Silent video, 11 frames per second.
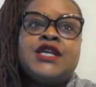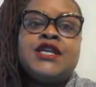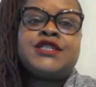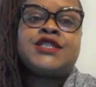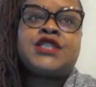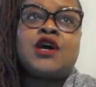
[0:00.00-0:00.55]

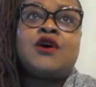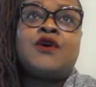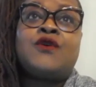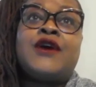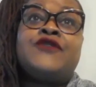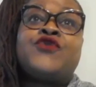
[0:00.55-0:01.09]
So
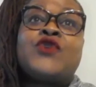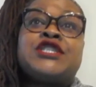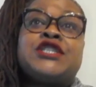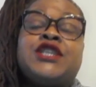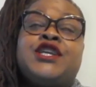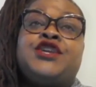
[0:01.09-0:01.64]

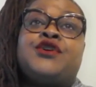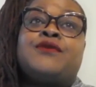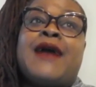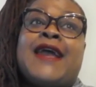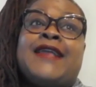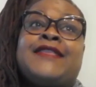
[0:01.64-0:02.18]
unfortunately, you're
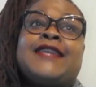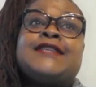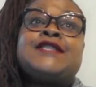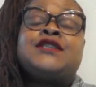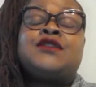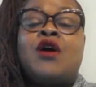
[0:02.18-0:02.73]
right. That
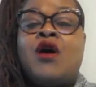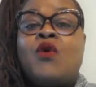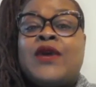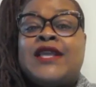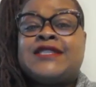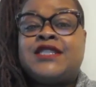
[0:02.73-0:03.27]
isn't
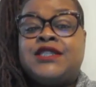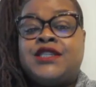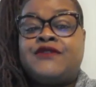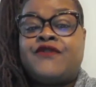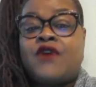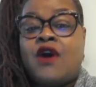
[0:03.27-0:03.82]
always the
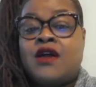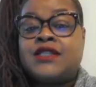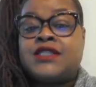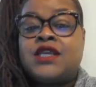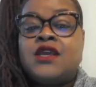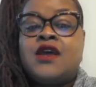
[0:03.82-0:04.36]
default.
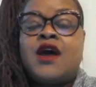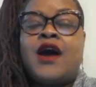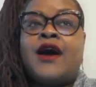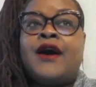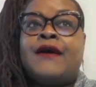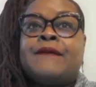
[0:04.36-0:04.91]

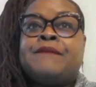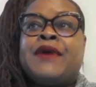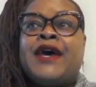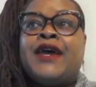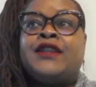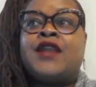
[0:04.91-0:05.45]

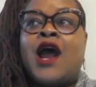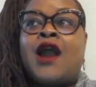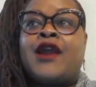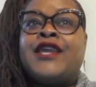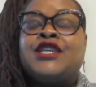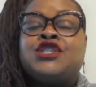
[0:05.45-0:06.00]
But our
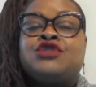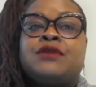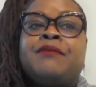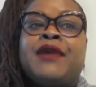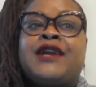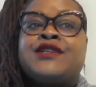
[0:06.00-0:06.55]
history
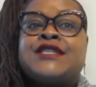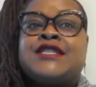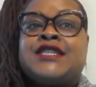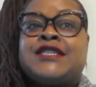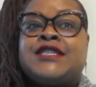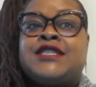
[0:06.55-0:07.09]
bears
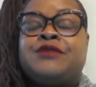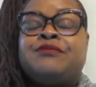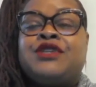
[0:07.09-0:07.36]
this to be